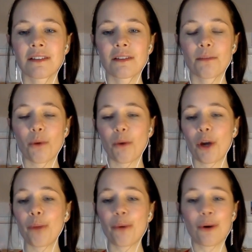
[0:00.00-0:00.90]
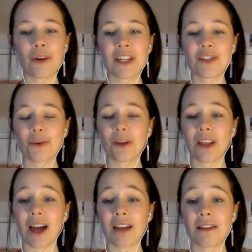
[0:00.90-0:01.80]
But we are born into a
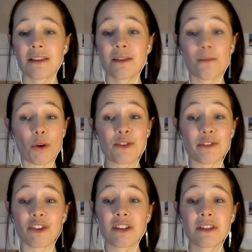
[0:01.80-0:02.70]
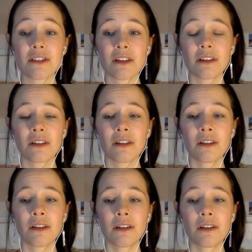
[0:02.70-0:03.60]
land, most of us,
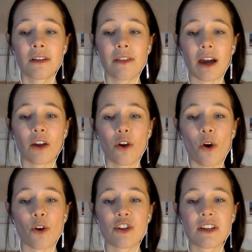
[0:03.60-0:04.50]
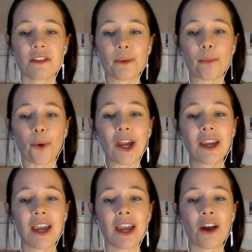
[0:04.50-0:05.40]
that encourages the
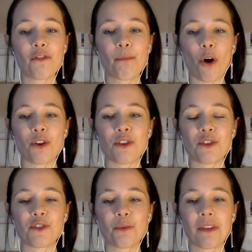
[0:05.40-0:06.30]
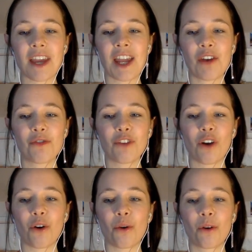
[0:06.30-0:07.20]
breaking of bonds with inner
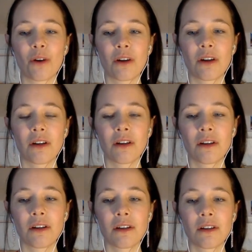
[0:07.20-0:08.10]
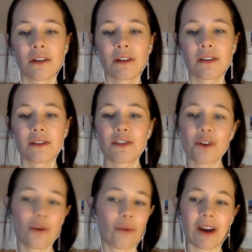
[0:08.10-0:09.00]
flow.
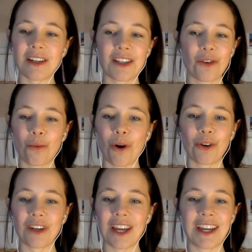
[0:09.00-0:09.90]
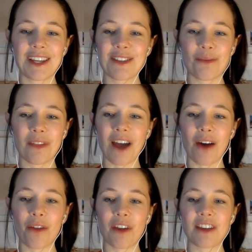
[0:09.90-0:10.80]
So wedded the world is with how
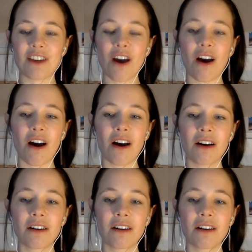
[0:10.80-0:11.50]
things are.